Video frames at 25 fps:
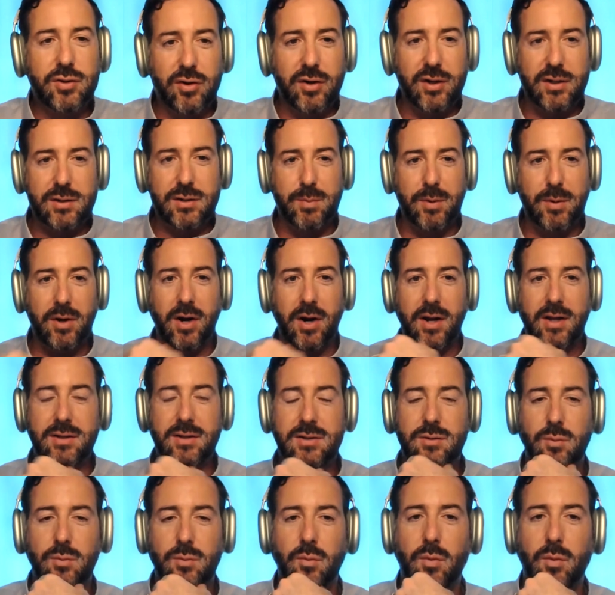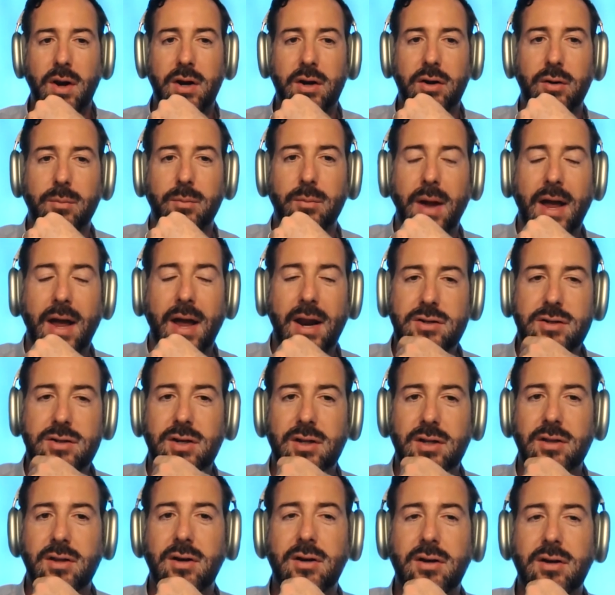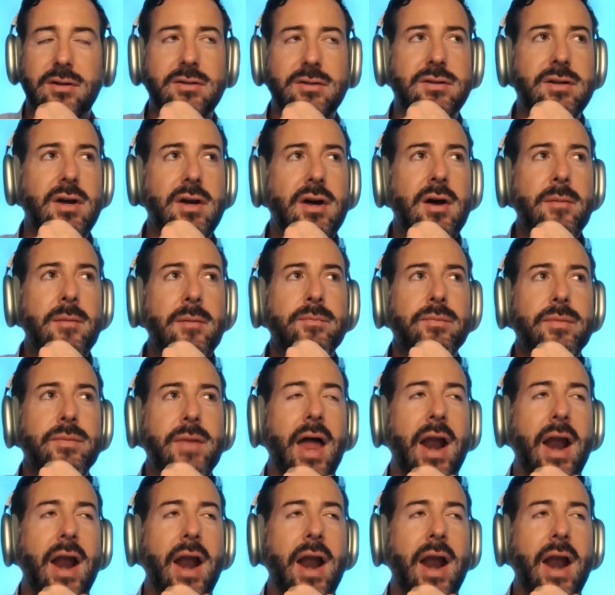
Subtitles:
user experience when you're managing those.